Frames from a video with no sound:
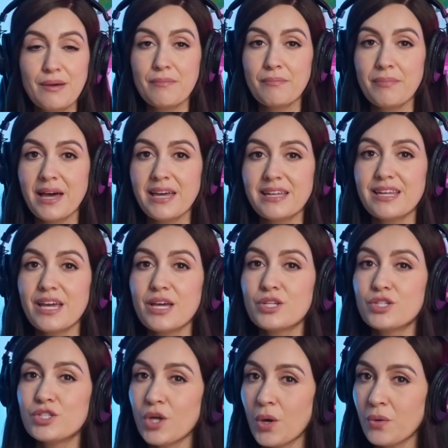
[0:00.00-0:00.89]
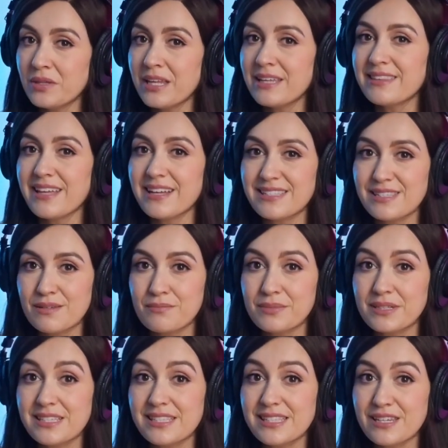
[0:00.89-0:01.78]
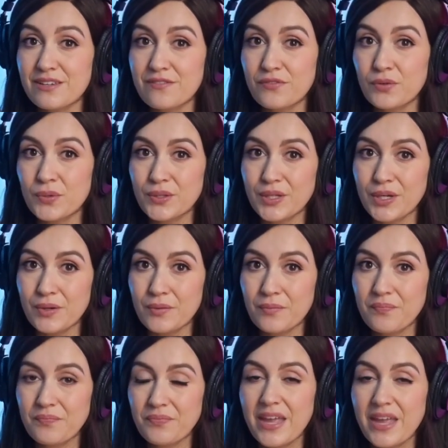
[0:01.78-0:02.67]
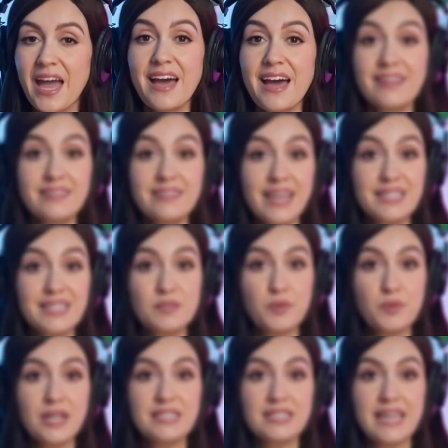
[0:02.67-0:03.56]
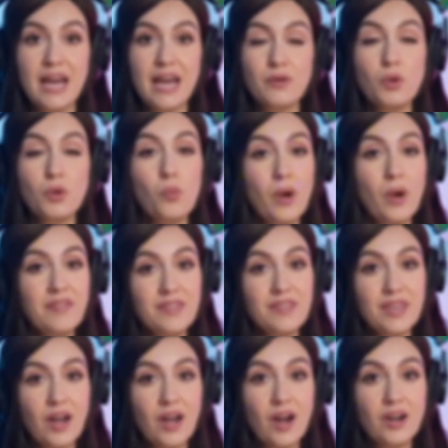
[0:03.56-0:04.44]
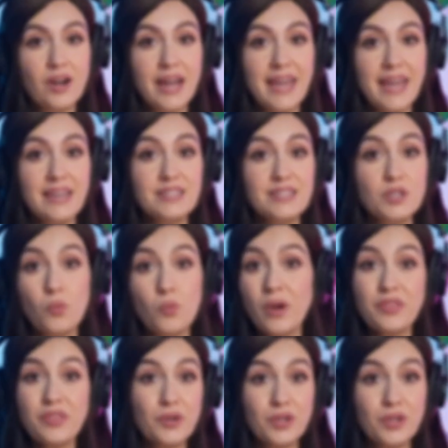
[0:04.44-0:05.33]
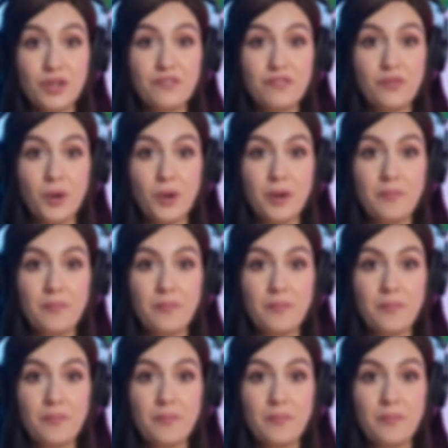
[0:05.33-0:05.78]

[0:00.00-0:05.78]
But don't let that simplicity fool you. Let's break down what they are and what they're good for.